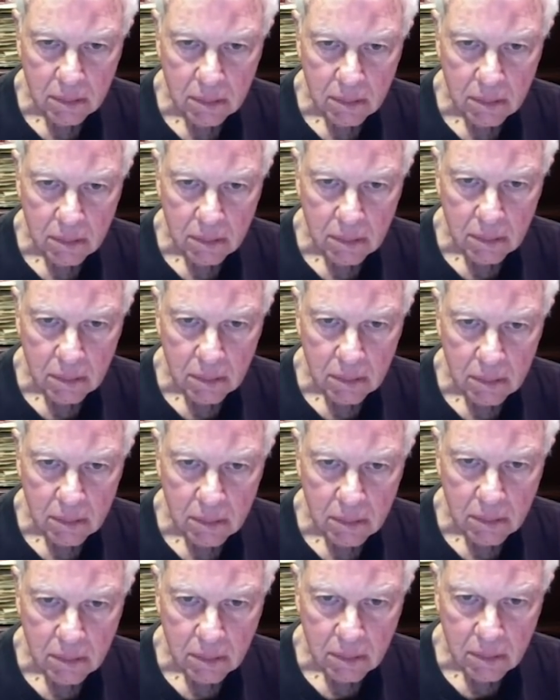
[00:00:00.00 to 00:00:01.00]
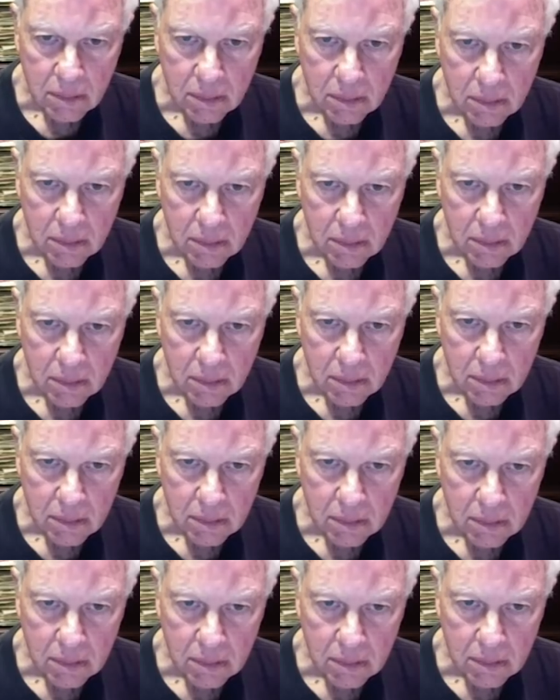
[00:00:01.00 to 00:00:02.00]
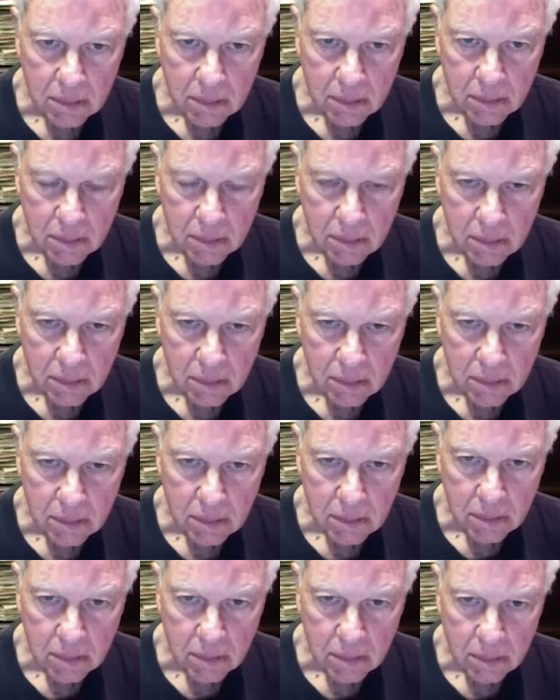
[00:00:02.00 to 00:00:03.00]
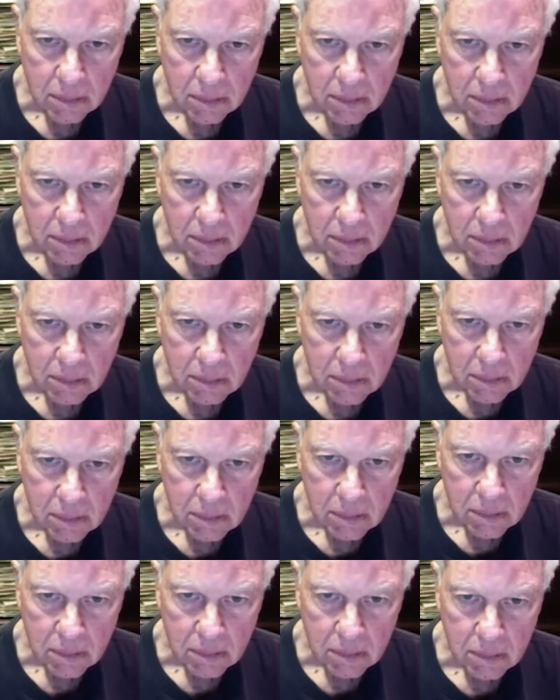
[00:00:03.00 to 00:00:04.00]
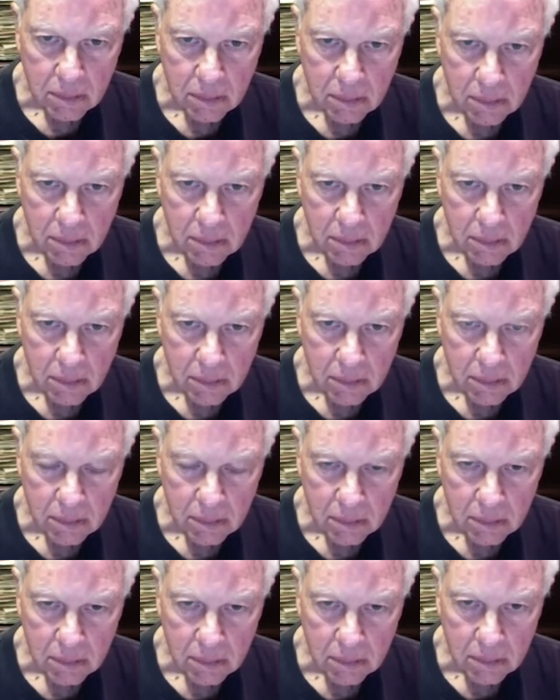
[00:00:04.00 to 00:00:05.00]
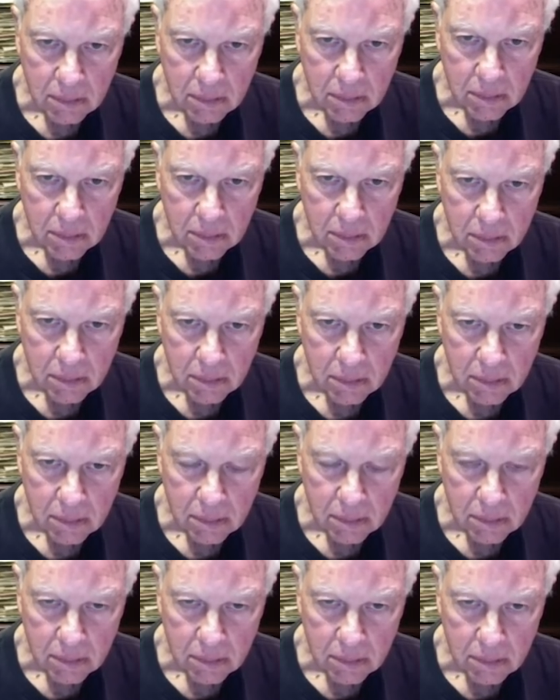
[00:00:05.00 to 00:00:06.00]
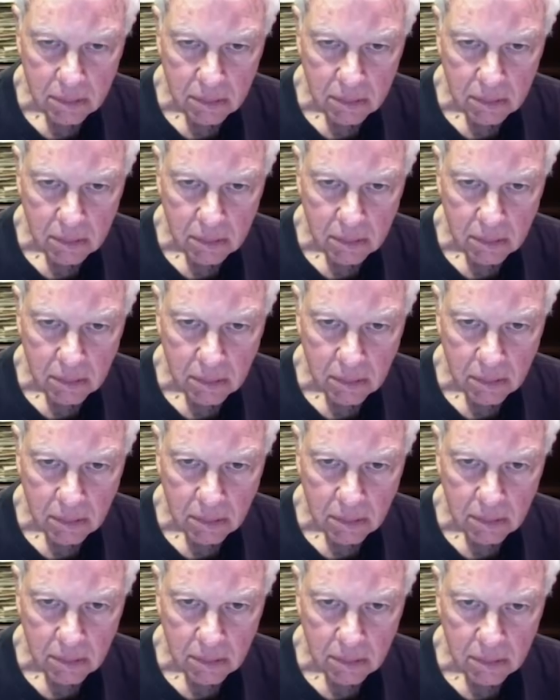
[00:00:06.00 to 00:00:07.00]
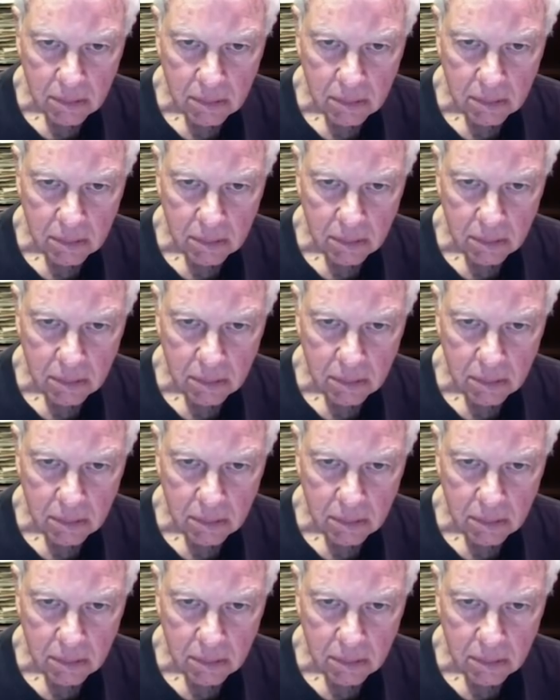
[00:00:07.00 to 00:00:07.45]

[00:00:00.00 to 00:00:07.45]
No words are spoken by the person on screen.